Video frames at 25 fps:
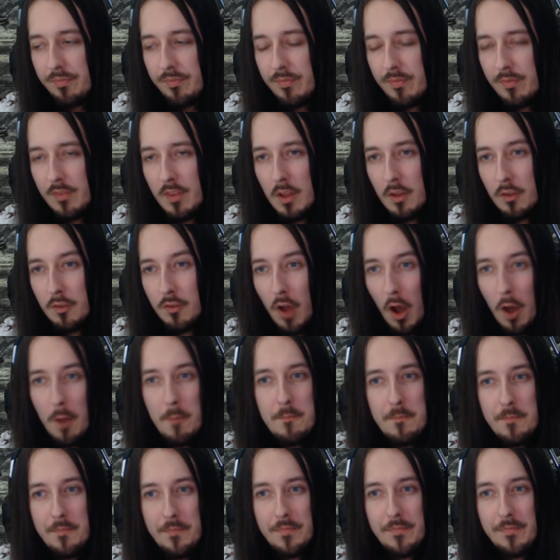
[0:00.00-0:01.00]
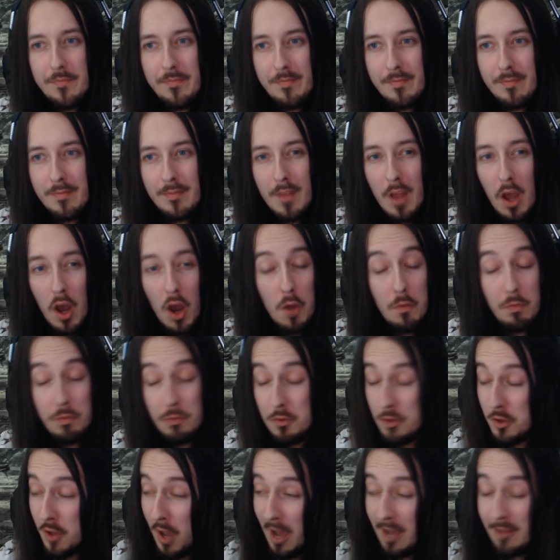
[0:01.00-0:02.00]
So, you
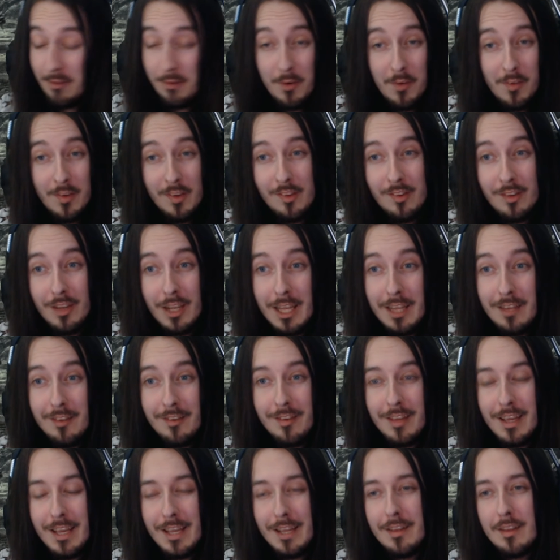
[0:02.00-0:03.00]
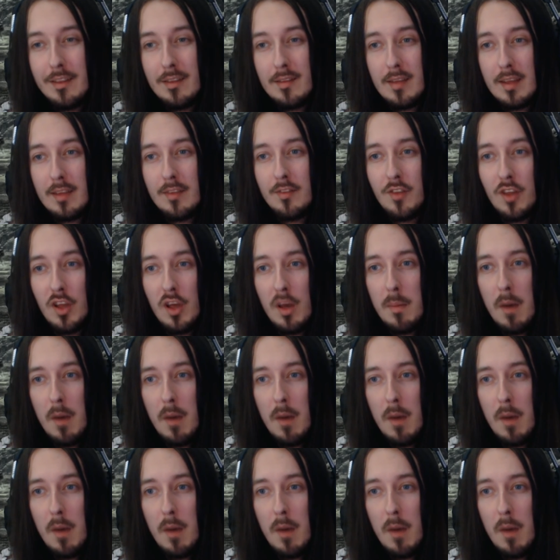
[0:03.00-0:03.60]
guys have obviously seen the system.